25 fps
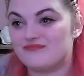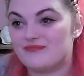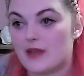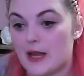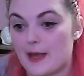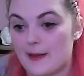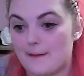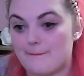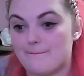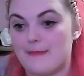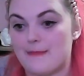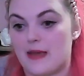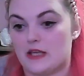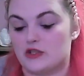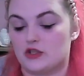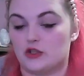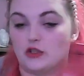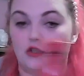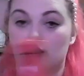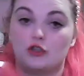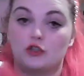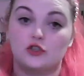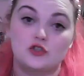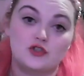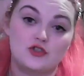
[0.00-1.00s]
yeah. Metal.
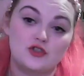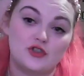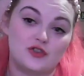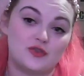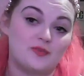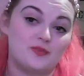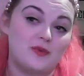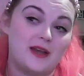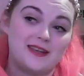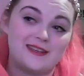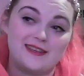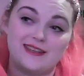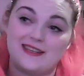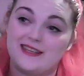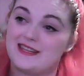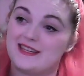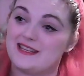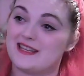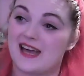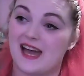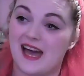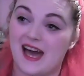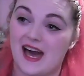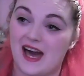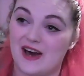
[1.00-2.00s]
Just what I need.
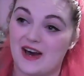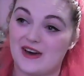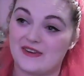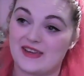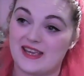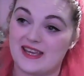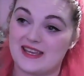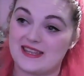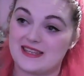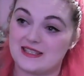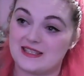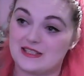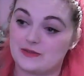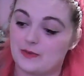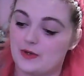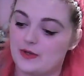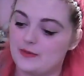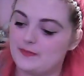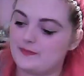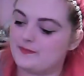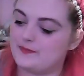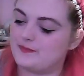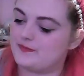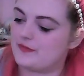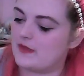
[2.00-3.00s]
I'll get this one.
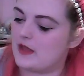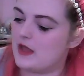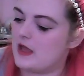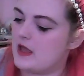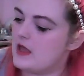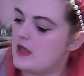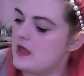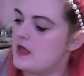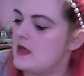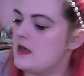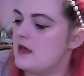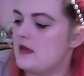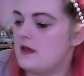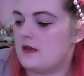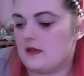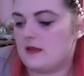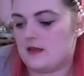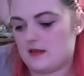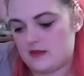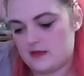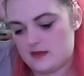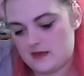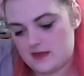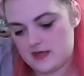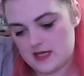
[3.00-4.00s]

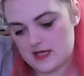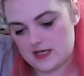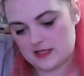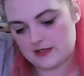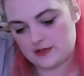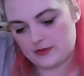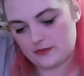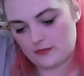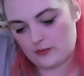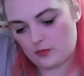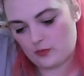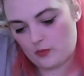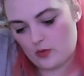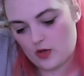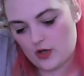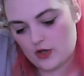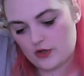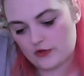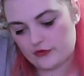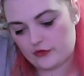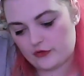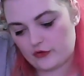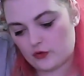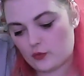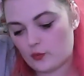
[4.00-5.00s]
This
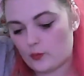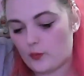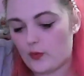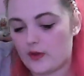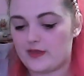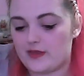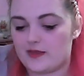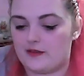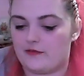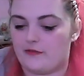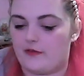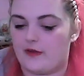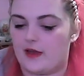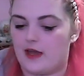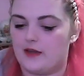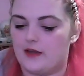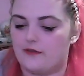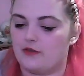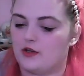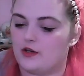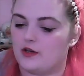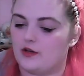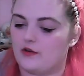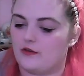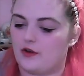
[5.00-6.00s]
was
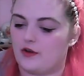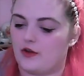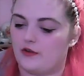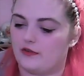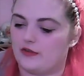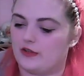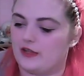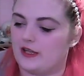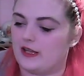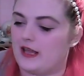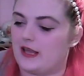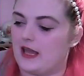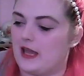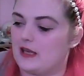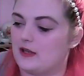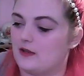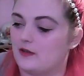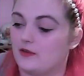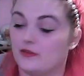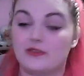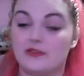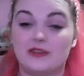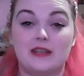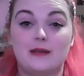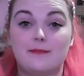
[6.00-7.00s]
€25, and again, it was
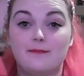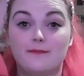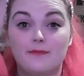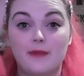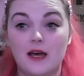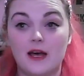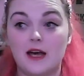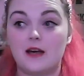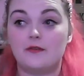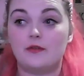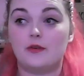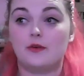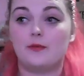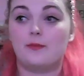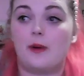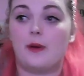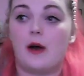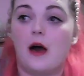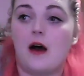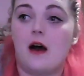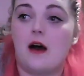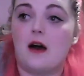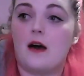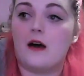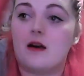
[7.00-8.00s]
in the Marvel
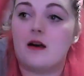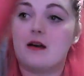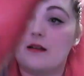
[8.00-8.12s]
part.